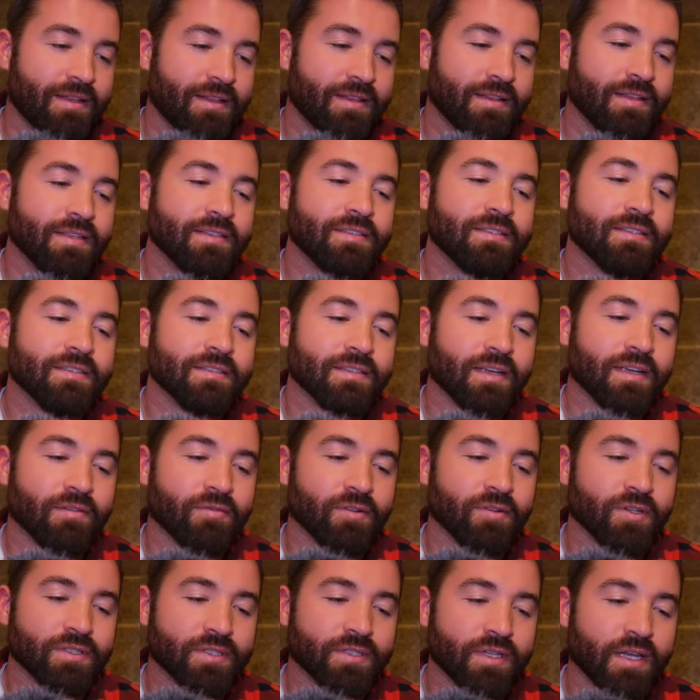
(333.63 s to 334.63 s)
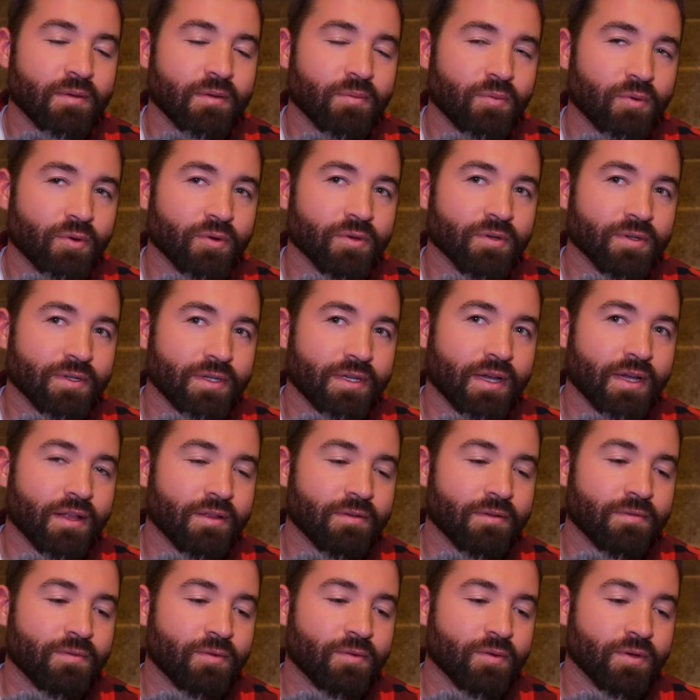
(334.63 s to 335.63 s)
this is every skateboarder in
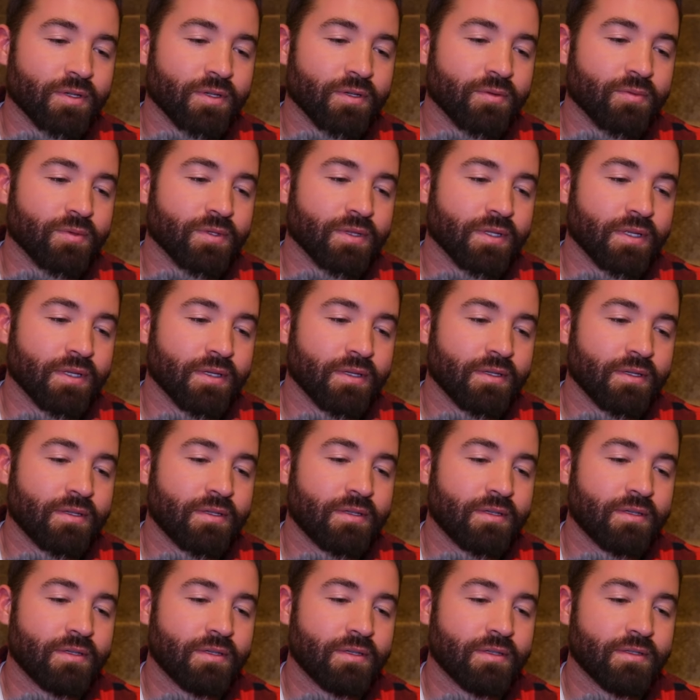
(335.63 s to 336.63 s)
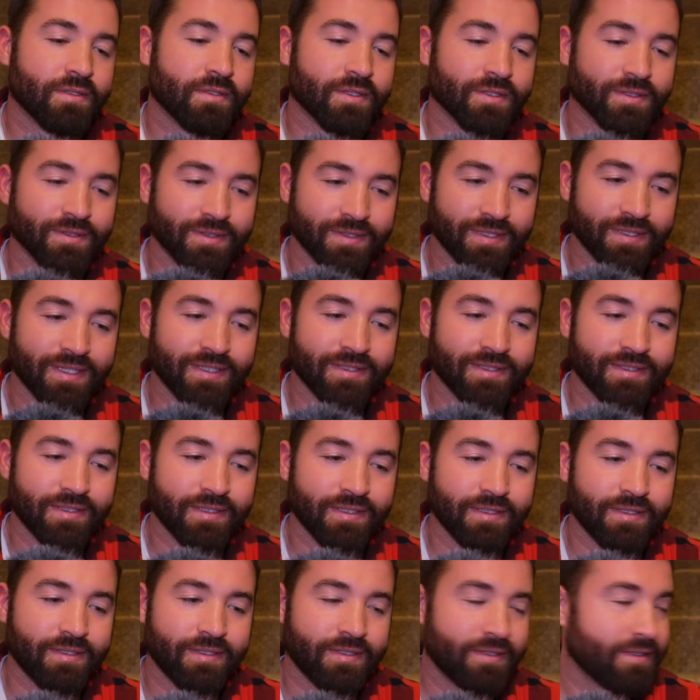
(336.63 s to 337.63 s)
California when they turn
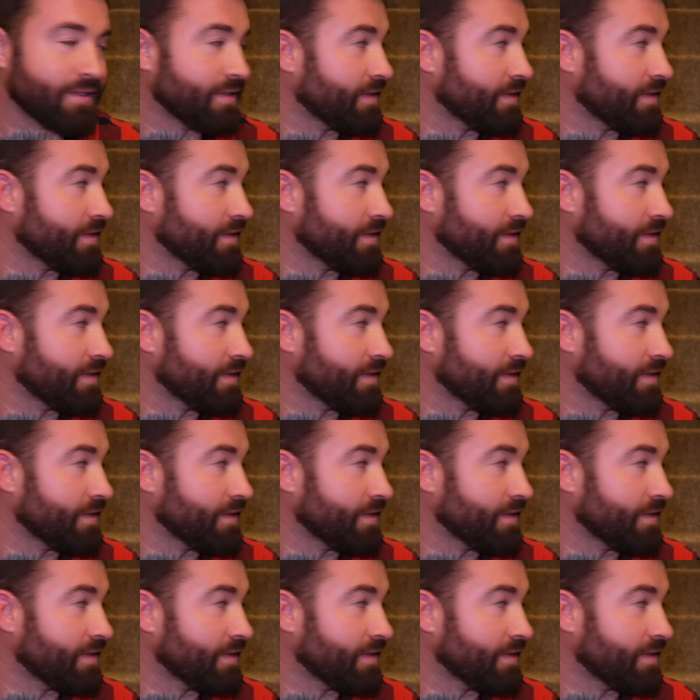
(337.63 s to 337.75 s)
60.